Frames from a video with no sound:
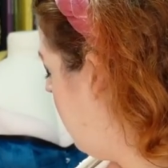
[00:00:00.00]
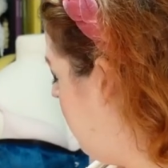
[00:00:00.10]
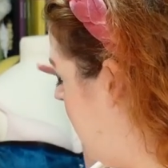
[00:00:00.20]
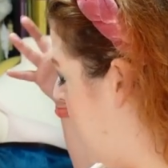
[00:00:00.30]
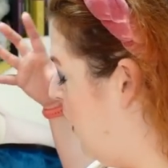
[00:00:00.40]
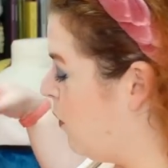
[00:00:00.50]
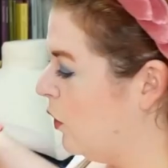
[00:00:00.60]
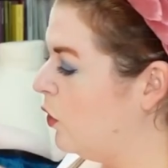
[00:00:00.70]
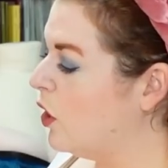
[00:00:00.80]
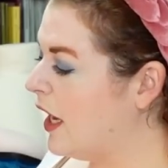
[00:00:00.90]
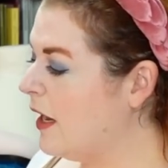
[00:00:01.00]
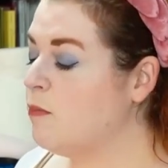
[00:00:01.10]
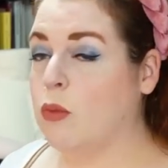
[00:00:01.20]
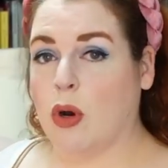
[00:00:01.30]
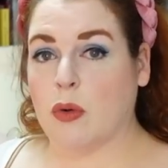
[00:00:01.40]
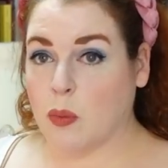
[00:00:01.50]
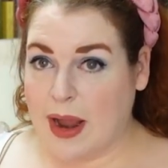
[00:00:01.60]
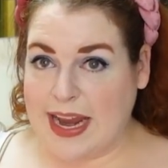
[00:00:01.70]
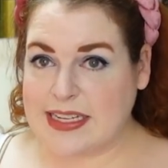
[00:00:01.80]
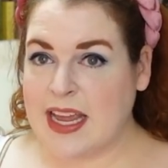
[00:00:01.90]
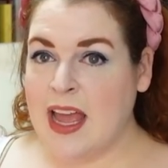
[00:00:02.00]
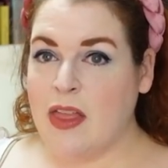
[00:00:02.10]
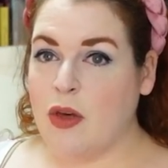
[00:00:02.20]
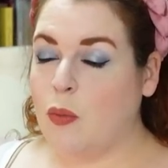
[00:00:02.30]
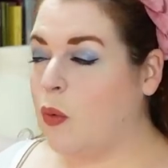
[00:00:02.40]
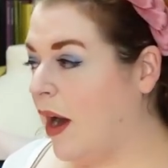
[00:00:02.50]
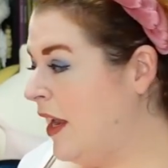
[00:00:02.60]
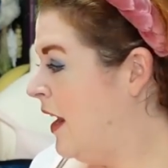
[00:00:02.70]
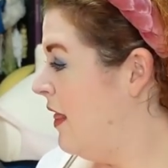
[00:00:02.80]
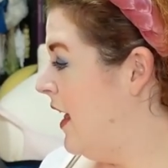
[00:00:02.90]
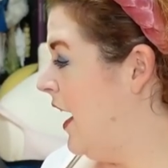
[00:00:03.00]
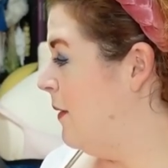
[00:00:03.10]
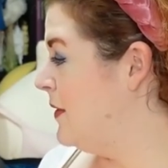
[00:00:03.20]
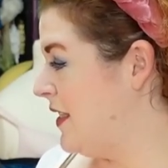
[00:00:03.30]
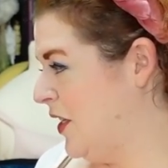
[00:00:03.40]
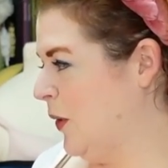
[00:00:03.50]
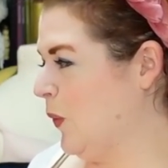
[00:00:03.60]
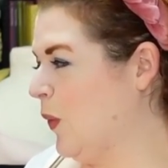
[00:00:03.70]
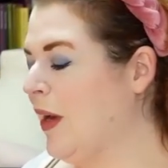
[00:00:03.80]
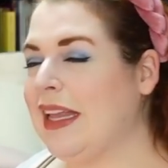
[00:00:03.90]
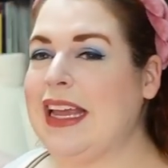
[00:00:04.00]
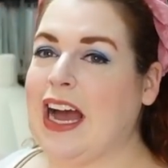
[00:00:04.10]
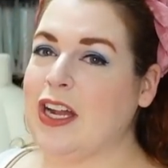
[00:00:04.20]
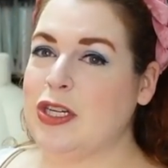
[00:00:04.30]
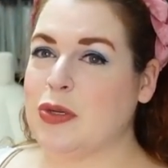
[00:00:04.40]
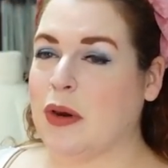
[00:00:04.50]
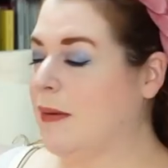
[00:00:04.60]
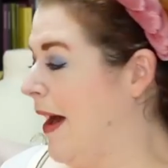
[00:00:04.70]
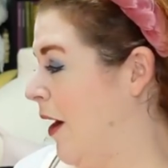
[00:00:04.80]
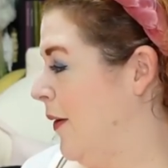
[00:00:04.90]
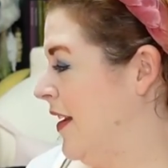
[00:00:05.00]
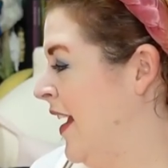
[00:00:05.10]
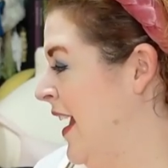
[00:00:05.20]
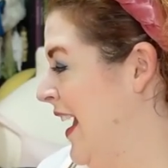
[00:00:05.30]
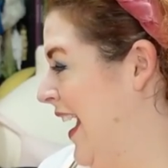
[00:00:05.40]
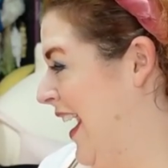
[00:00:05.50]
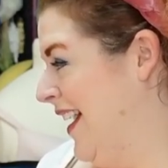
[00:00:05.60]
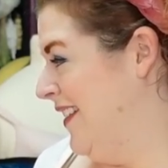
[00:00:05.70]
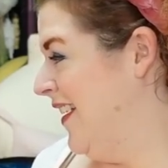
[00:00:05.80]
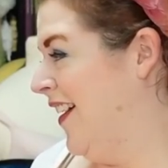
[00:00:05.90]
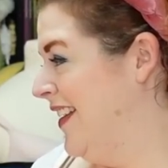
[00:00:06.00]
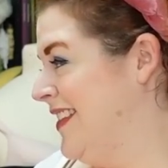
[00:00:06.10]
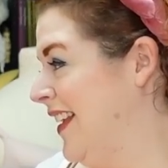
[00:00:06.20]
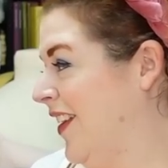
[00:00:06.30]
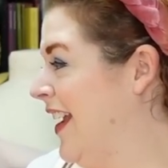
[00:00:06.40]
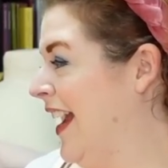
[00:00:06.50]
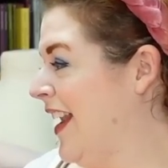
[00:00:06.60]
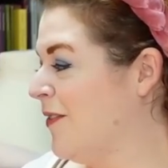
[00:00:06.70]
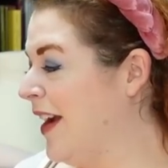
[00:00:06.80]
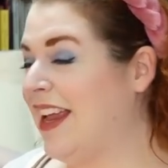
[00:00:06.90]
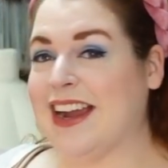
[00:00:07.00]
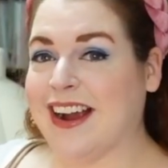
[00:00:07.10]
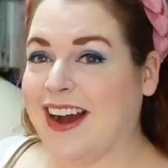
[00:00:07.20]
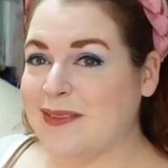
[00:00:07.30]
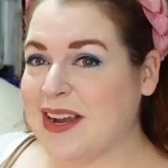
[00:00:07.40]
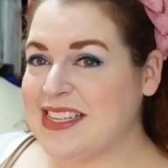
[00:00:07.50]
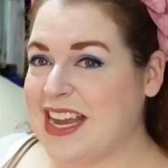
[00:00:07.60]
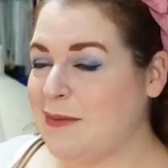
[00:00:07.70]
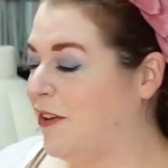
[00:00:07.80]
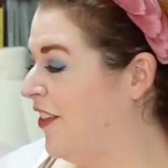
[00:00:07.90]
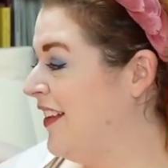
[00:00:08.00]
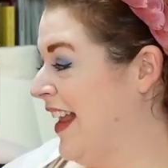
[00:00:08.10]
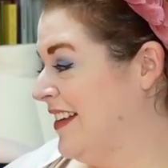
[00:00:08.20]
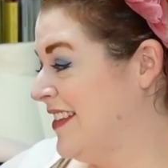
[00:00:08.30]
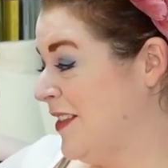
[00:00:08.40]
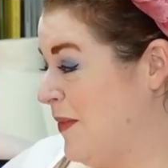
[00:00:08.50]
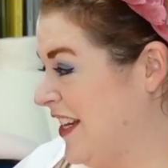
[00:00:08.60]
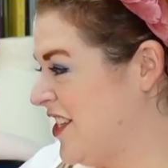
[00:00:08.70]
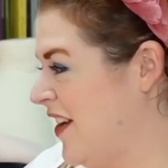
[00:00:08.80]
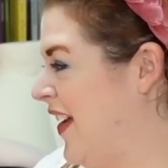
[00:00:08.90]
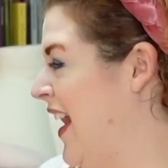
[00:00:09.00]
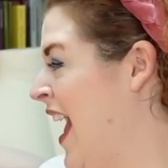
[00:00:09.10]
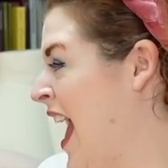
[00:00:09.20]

they were looking more right. The one that I'm still really unsure about, and honestly looking at it right here on my table next to the picture of it,